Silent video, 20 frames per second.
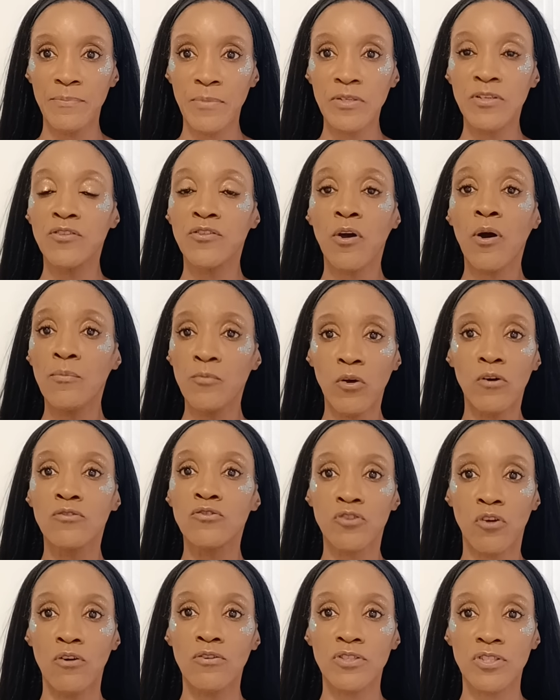But, you know, I'm not a
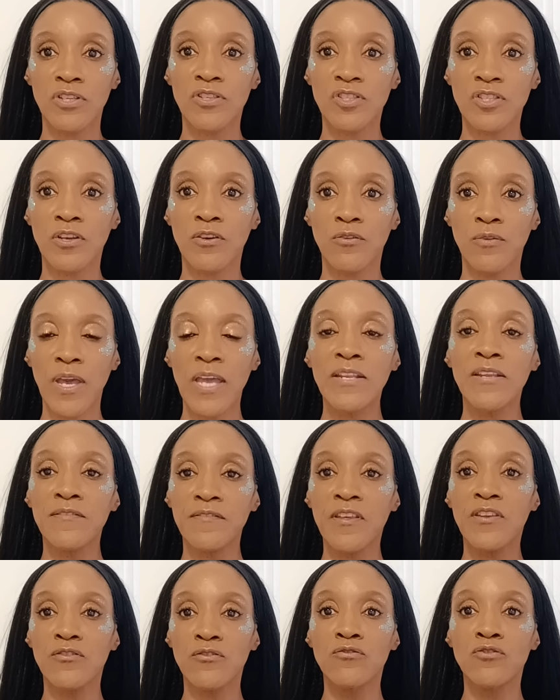doctor, so
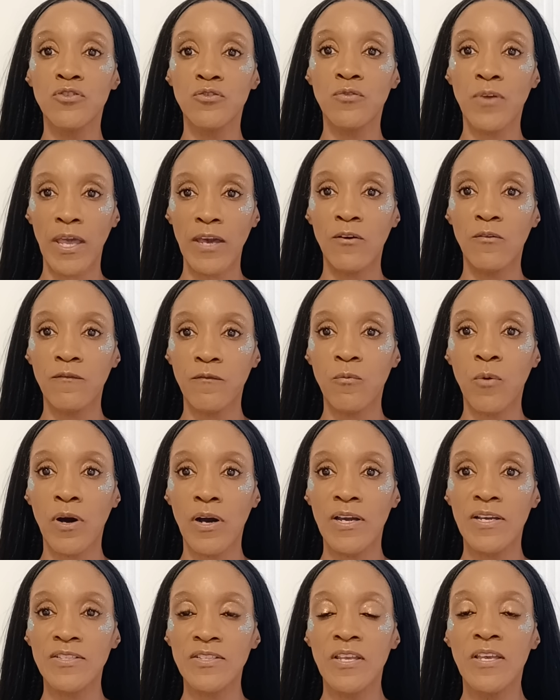anything you do
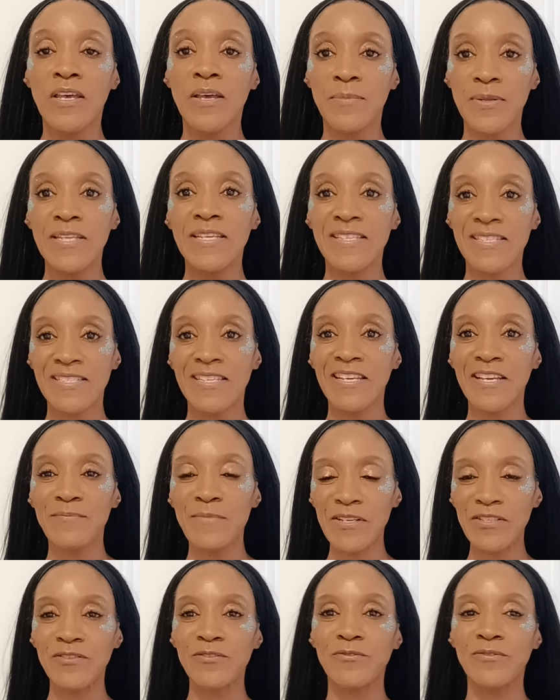health-wise, please seek
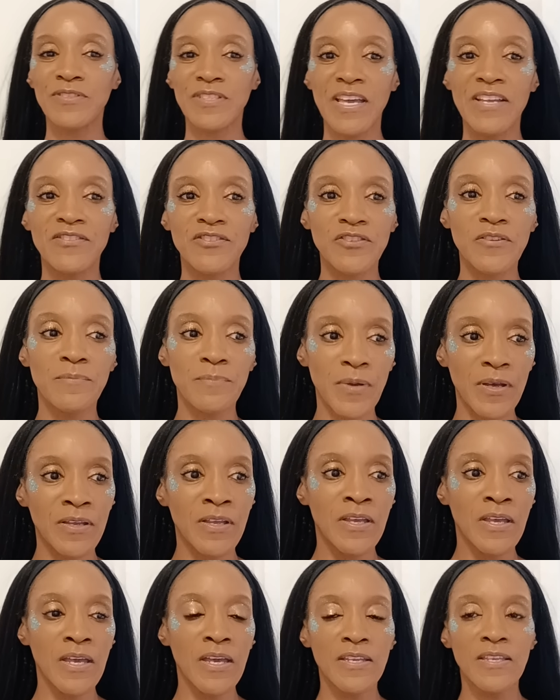medical attention. But
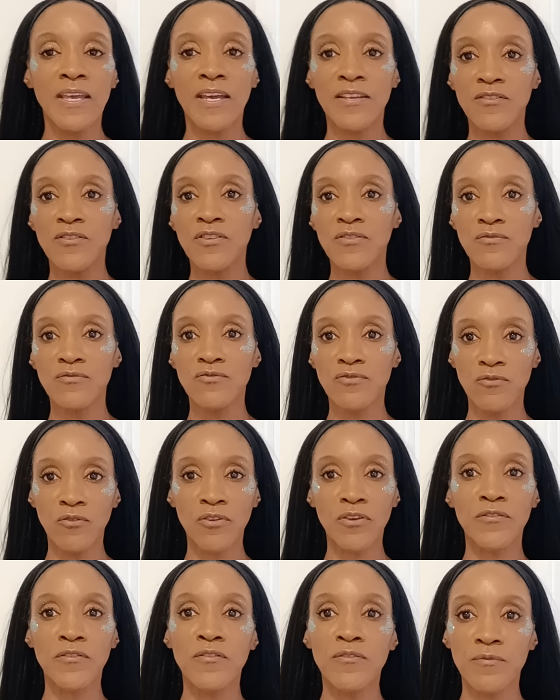yeah, you can look
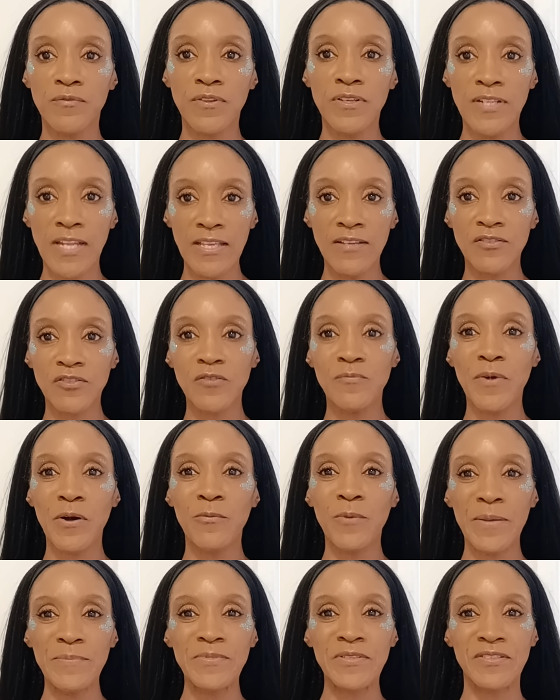at the links on my
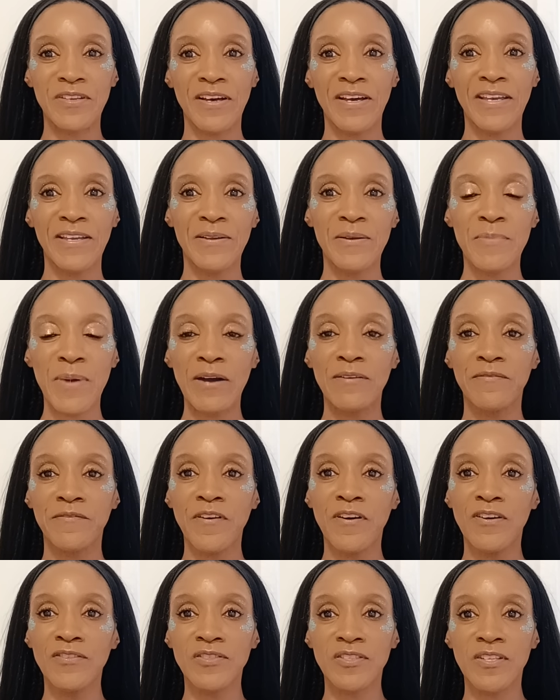website about
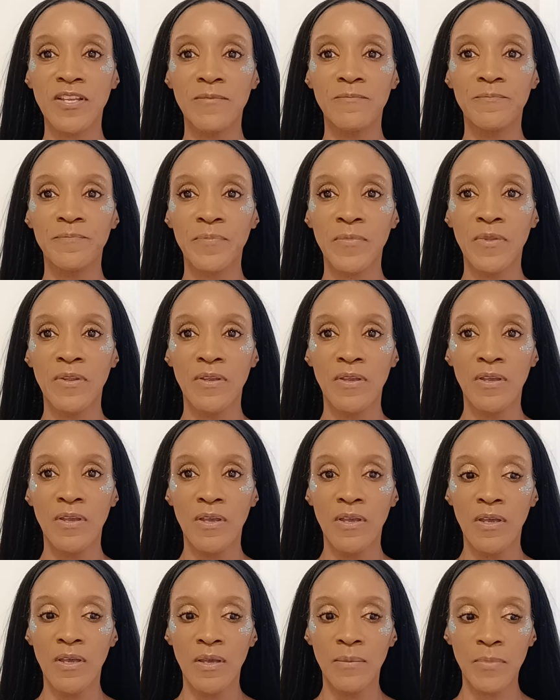fasting,
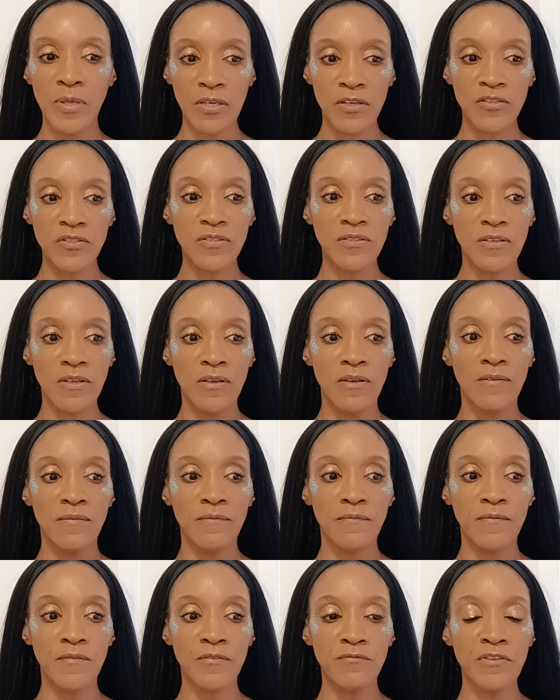because
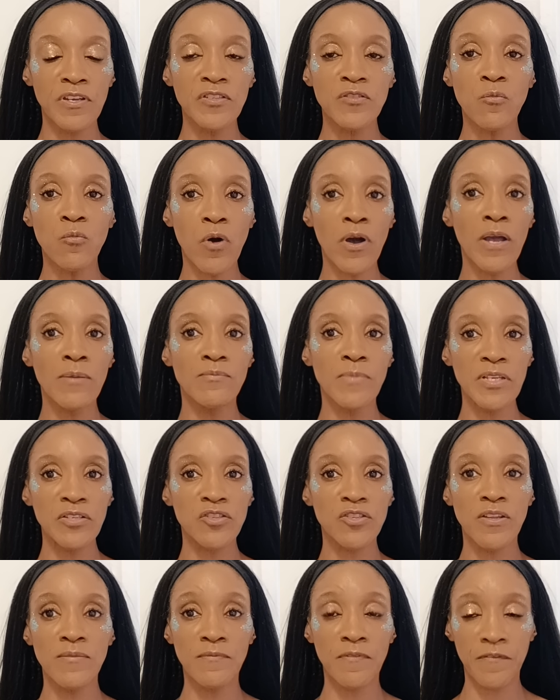the reason why I'm
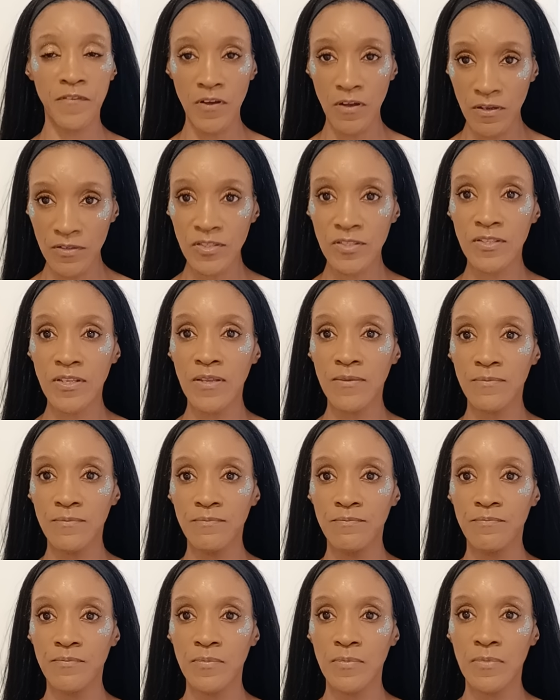mentioning
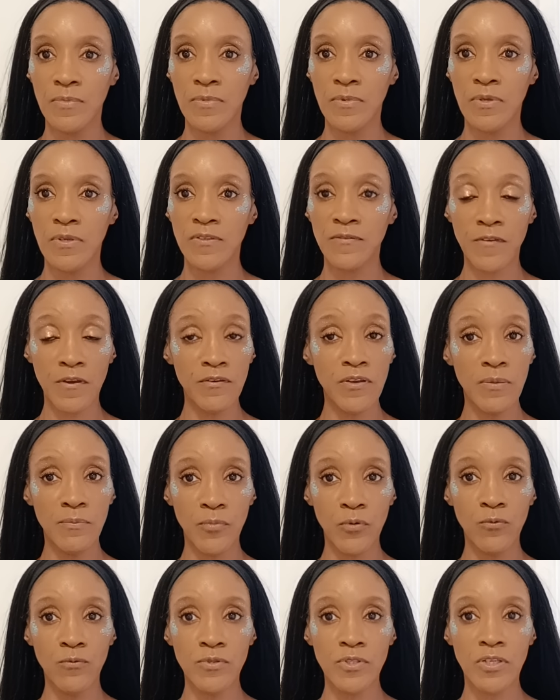fasting, it's very
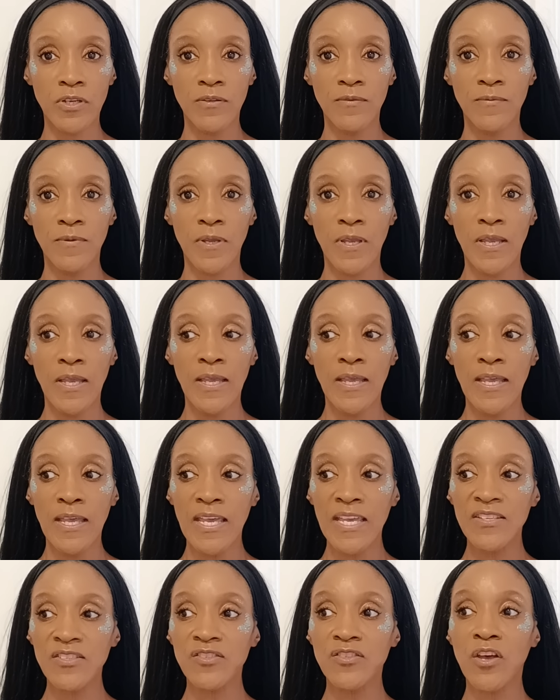important,
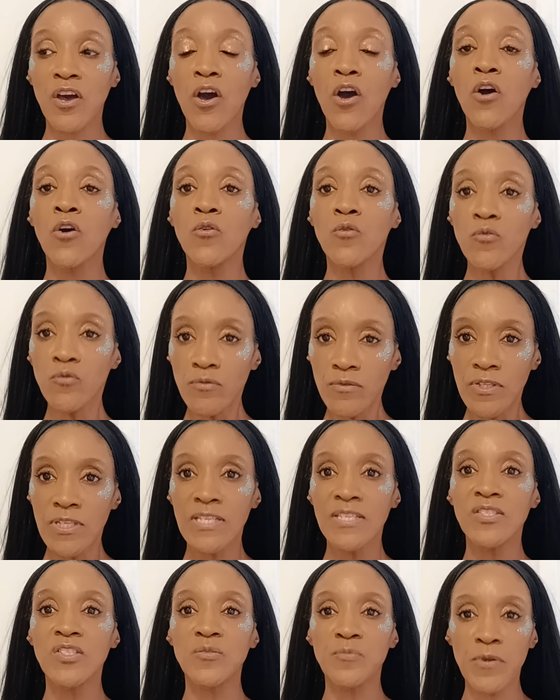it's the only
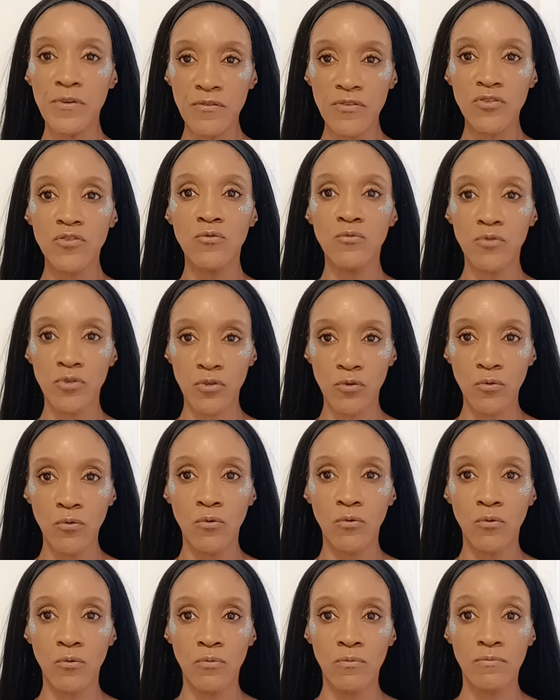spiritual
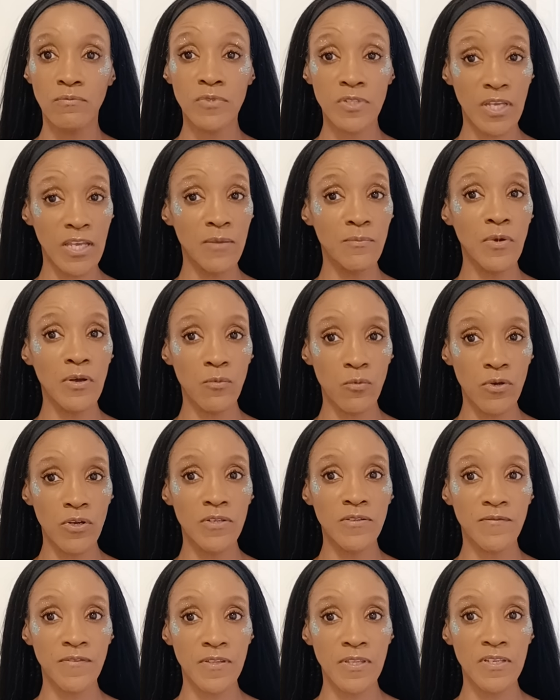tool, and take my
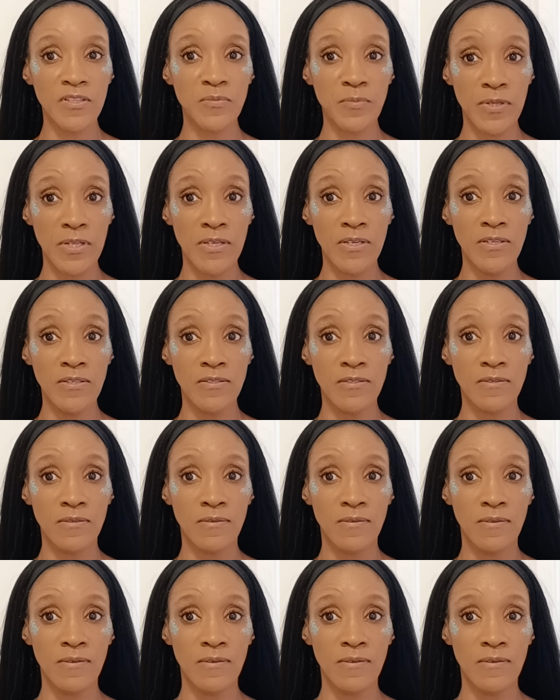word for this, please,